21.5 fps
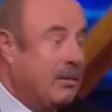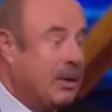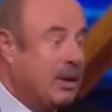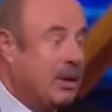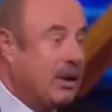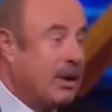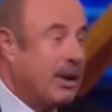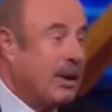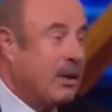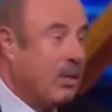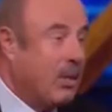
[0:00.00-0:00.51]

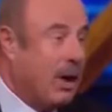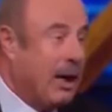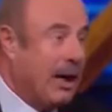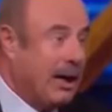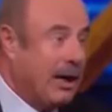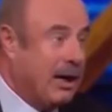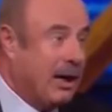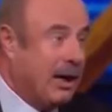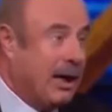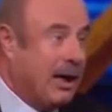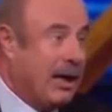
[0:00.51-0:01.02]
particularly
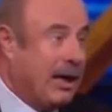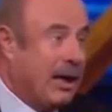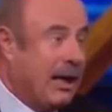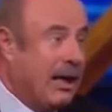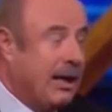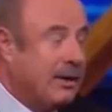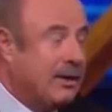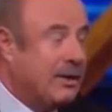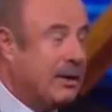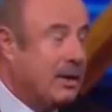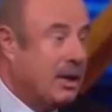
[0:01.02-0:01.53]
white
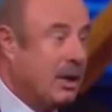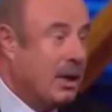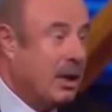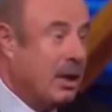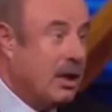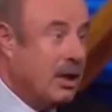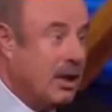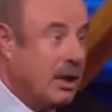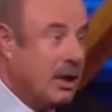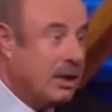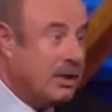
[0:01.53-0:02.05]
lies,
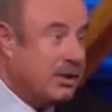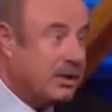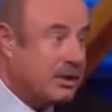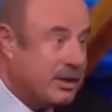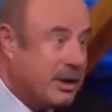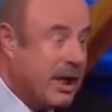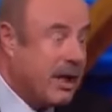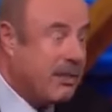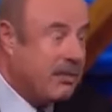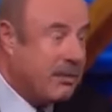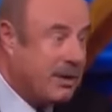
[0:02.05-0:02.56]

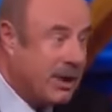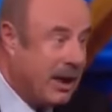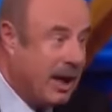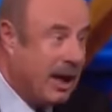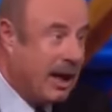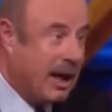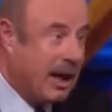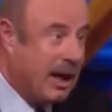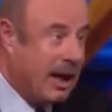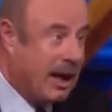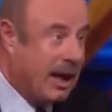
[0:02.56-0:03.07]

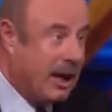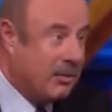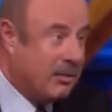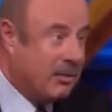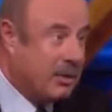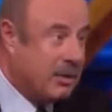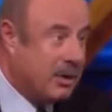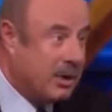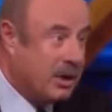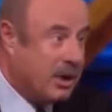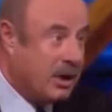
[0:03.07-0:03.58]

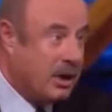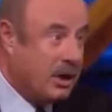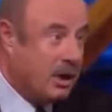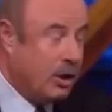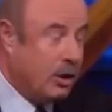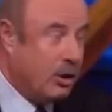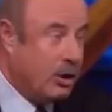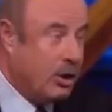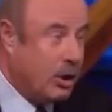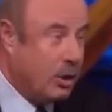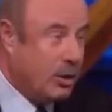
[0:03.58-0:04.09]
sometimes
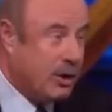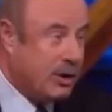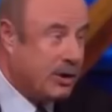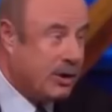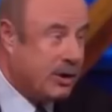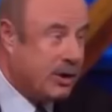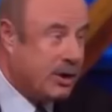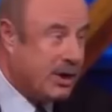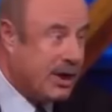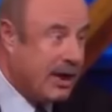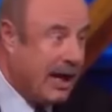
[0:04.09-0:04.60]
to
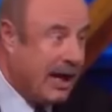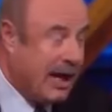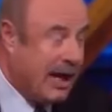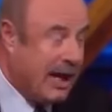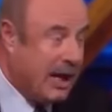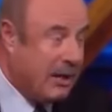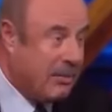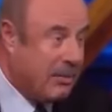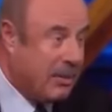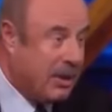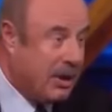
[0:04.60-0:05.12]

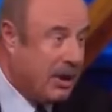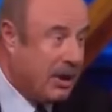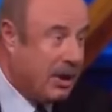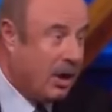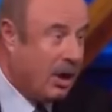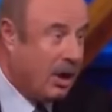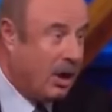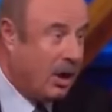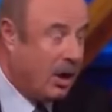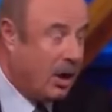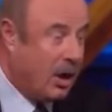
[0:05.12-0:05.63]
escape
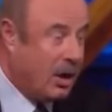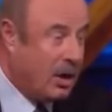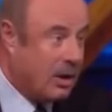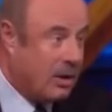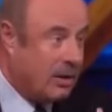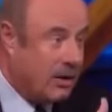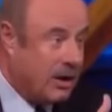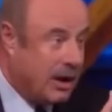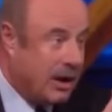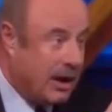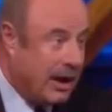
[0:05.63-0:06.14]
all
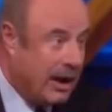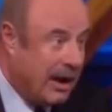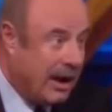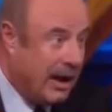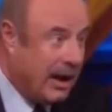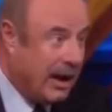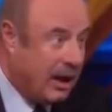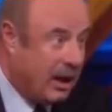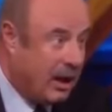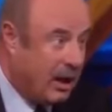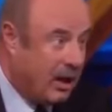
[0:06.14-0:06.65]
of the
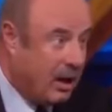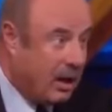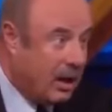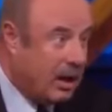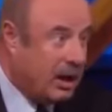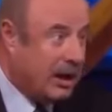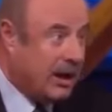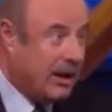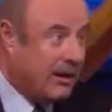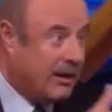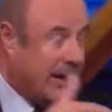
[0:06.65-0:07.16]
hell
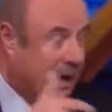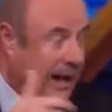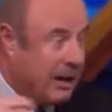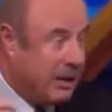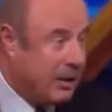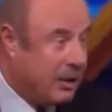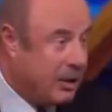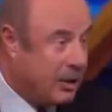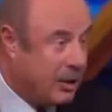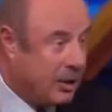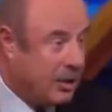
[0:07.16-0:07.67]
that
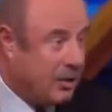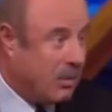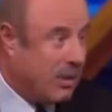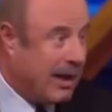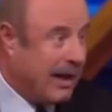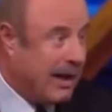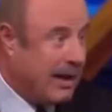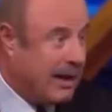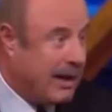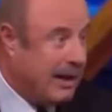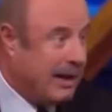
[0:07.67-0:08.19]
you're
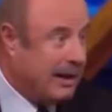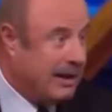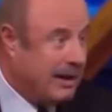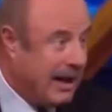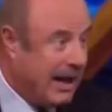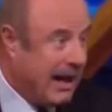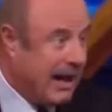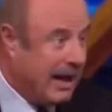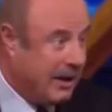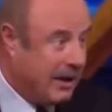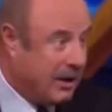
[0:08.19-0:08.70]
raining
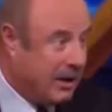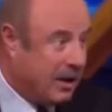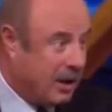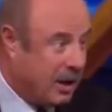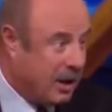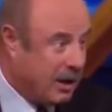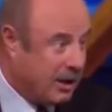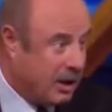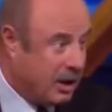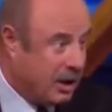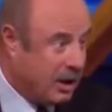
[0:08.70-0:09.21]
down on
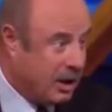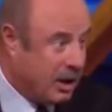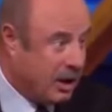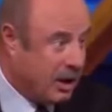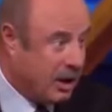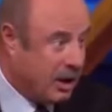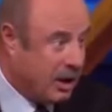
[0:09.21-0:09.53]
her.